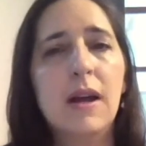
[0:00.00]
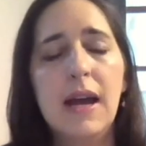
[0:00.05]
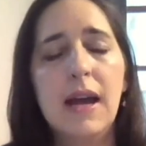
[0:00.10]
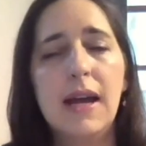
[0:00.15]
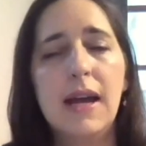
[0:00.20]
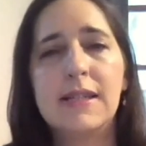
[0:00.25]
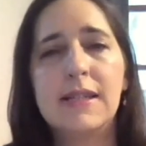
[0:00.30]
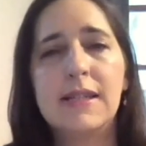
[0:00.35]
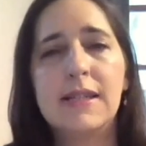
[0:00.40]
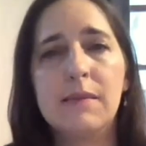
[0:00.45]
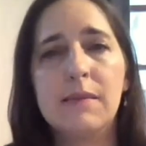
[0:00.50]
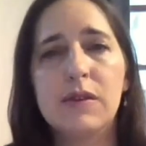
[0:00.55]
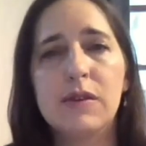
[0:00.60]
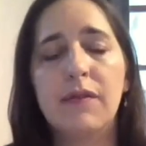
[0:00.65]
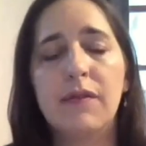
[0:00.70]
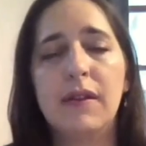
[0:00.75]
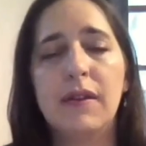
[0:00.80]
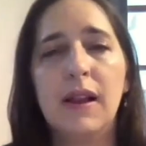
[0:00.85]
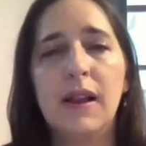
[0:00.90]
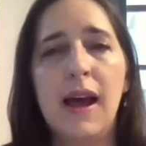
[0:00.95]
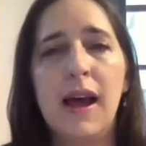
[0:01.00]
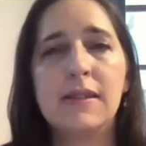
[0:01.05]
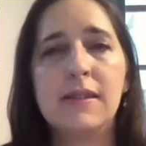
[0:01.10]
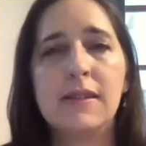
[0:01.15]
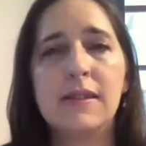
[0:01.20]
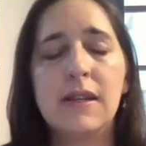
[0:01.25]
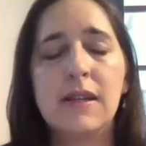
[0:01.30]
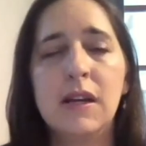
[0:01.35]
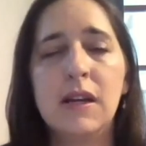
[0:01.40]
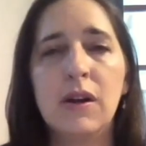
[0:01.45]
It seems over the
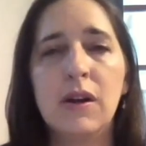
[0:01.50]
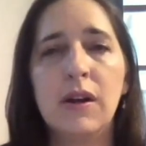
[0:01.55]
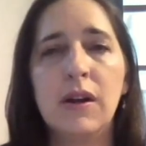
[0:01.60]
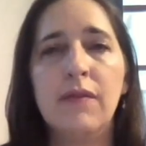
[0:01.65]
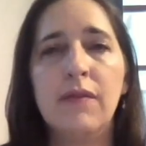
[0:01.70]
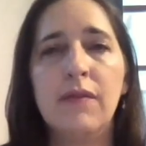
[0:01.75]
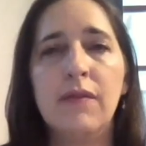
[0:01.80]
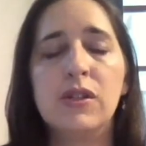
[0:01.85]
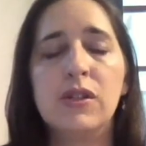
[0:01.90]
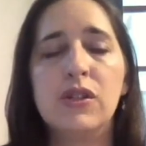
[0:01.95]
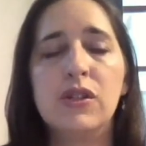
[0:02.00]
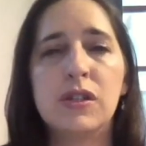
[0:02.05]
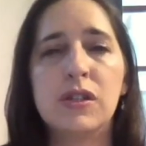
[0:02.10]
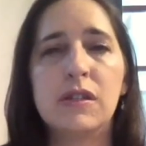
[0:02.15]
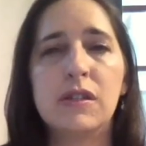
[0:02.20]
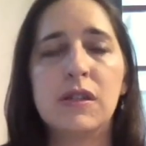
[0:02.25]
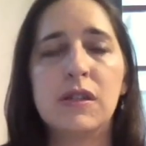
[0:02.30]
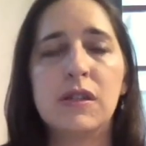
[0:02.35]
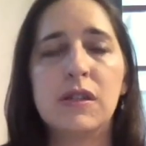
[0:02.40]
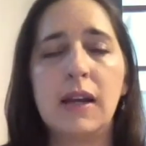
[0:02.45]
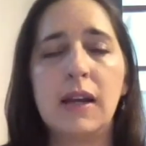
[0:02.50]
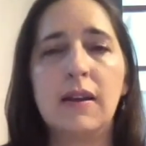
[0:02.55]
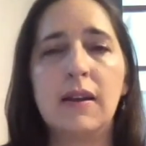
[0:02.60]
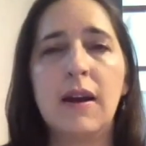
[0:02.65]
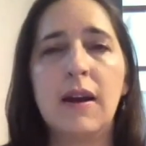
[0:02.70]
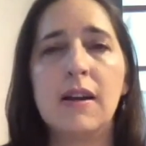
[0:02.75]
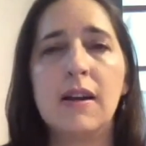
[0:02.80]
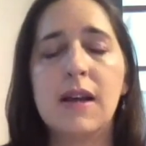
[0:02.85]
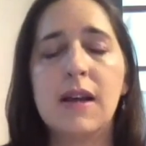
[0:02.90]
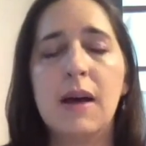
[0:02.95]
last year, even just as
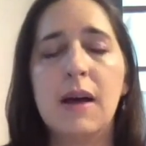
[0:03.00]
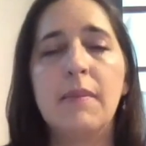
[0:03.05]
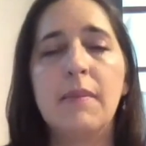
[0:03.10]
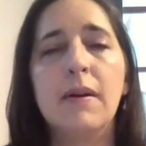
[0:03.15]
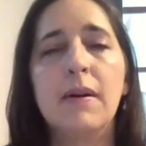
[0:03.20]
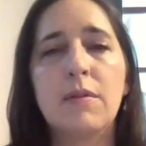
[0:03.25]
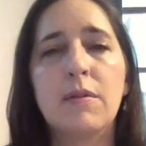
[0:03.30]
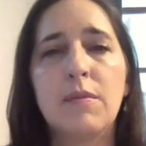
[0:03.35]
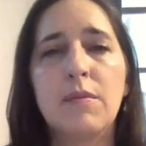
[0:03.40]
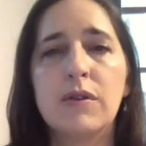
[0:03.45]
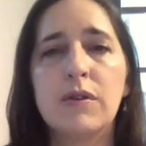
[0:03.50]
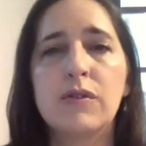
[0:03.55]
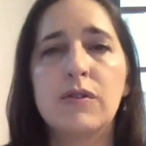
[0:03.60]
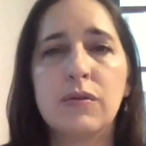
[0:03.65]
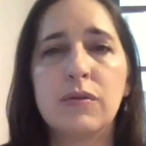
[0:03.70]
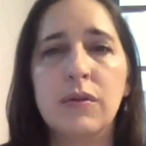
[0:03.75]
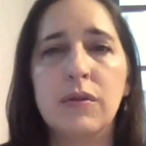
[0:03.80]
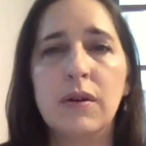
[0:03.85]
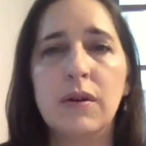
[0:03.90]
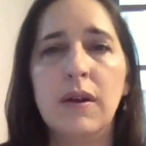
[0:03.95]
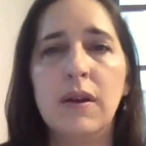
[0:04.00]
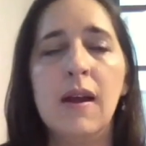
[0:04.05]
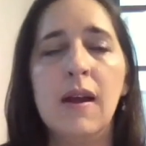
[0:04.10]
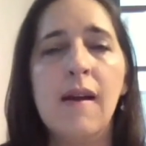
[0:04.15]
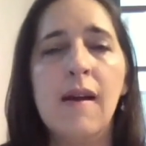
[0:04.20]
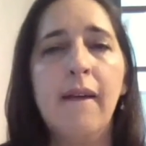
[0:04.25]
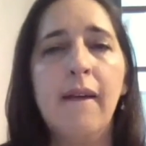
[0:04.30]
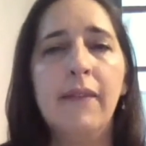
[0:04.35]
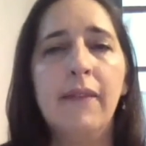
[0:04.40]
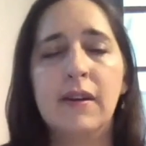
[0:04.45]
TikTok has come under more
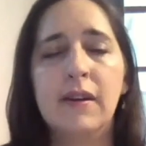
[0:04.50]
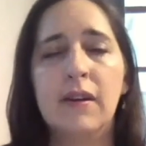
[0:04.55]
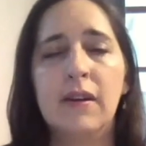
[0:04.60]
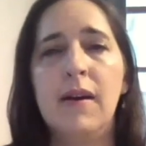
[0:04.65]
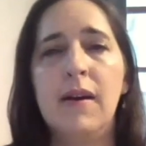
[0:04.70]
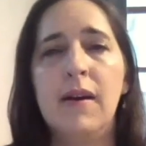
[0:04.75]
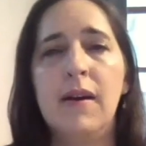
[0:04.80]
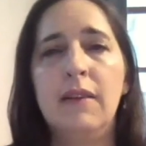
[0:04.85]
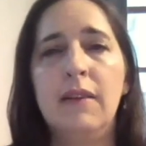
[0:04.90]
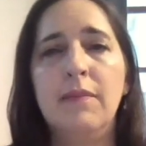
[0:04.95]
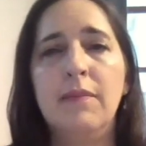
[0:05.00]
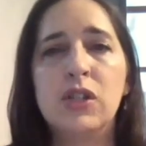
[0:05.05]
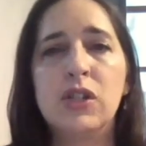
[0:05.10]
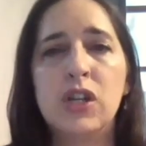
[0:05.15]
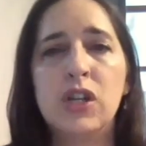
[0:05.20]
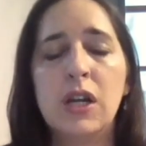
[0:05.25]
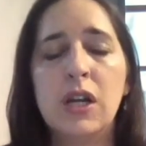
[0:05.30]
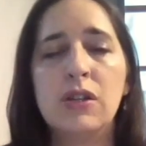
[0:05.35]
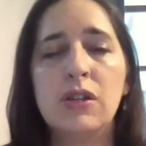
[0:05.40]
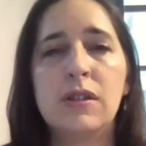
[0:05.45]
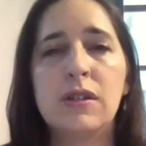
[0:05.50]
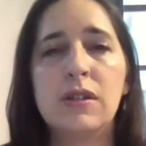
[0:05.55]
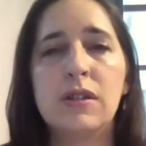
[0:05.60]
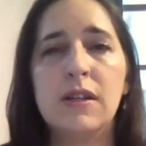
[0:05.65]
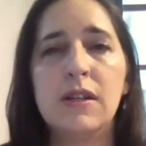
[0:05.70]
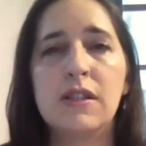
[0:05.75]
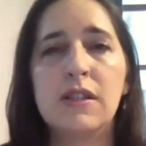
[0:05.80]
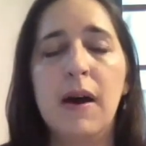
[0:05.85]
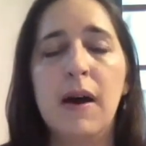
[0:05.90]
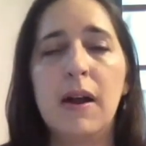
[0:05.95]
scrutiny, that there may have been changes in
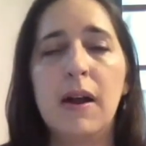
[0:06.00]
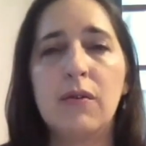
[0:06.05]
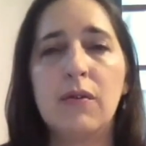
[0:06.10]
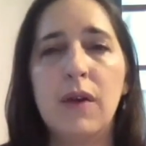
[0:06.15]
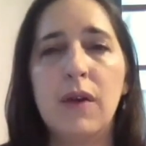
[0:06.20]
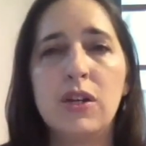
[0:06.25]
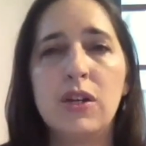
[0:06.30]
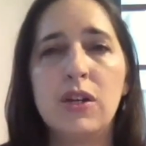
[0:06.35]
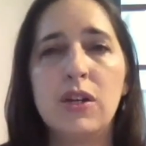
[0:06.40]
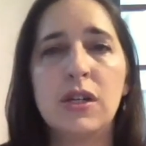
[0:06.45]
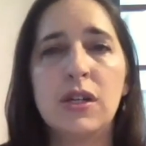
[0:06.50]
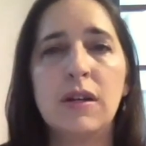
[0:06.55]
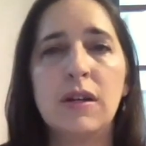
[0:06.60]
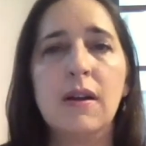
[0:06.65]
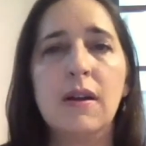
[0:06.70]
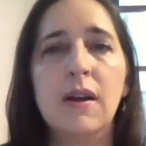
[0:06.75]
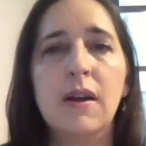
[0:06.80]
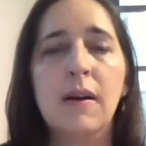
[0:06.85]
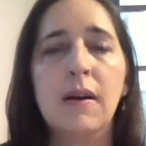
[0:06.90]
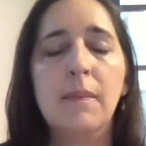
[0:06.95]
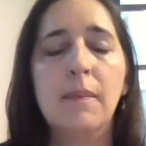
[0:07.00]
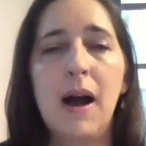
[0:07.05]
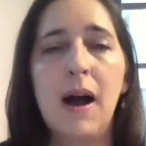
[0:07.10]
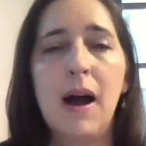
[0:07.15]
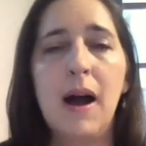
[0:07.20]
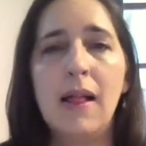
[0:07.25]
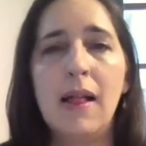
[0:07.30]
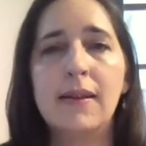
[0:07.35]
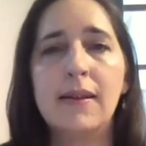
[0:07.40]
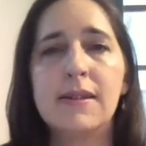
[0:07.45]
its moderation
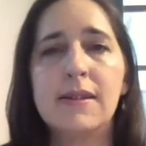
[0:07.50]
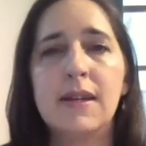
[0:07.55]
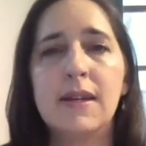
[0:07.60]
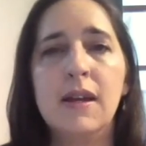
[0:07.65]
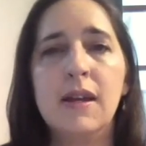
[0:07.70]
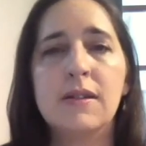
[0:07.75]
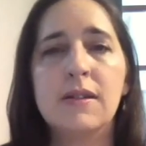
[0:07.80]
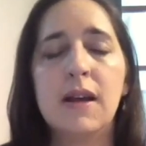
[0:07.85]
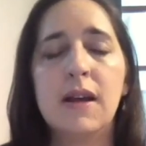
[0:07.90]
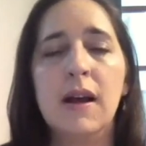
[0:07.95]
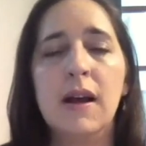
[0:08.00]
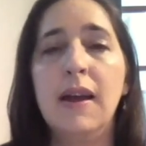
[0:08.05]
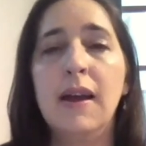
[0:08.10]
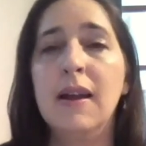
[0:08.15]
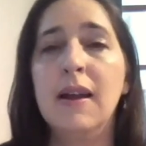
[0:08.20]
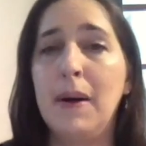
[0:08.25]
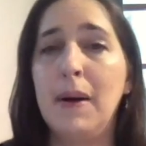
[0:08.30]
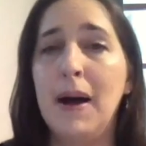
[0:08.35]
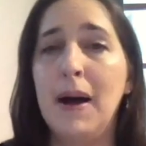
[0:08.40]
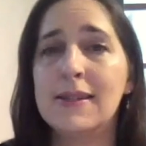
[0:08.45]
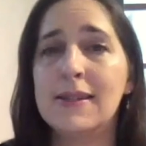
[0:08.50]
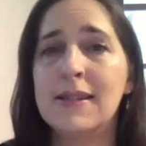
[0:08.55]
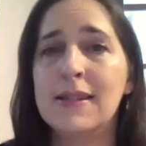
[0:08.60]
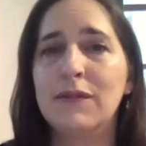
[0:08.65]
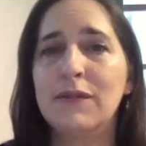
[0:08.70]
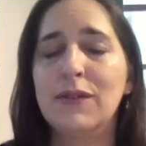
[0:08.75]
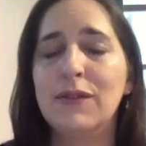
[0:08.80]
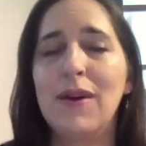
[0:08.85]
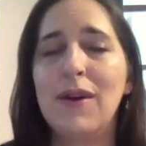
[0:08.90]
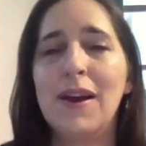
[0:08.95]
policies in a
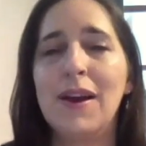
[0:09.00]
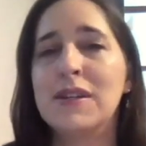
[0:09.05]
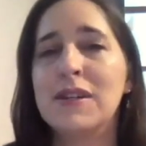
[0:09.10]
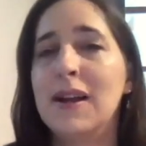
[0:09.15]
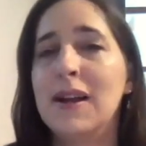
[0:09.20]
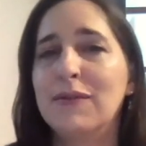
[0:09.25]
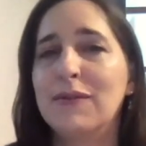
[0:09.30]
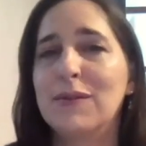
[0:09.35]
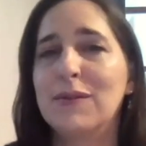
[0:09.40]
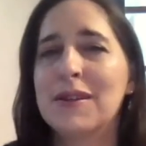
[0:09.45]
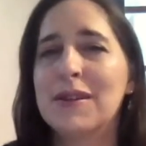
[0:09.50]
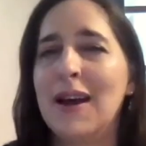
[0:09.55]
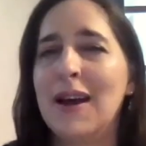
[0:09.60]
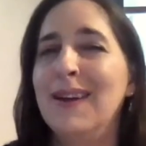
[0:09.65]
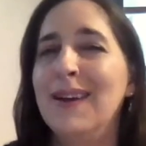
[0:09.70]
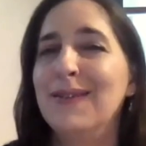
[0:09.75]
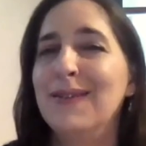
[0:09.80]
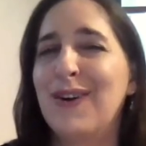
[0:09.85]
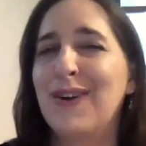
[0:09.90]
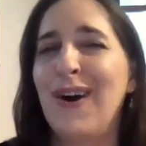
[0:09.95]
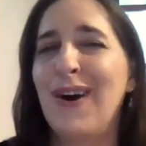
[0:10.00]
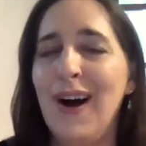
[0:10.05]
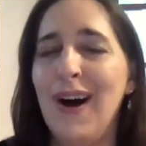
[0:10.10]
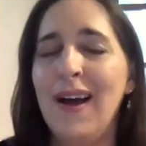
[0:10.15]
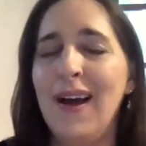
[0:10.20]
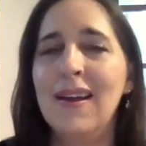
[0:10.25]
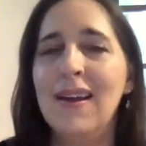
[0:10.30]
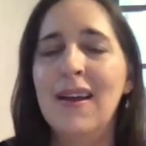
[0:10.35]
positive direction after it was kind of caught